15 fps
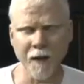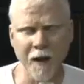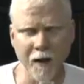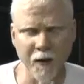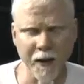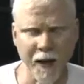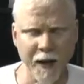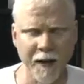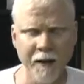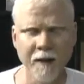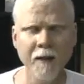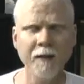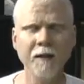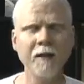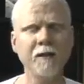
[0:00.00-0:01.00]
Okay.
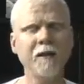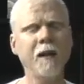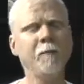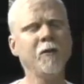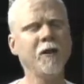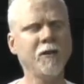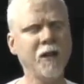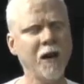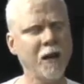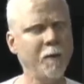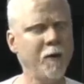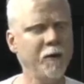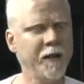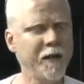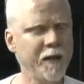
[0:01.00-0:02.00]
This time we're going to talk
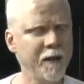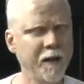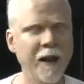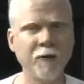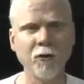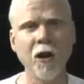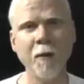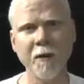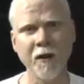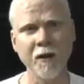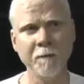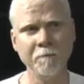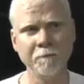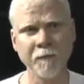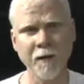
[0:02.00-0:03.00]
about the hydrometer.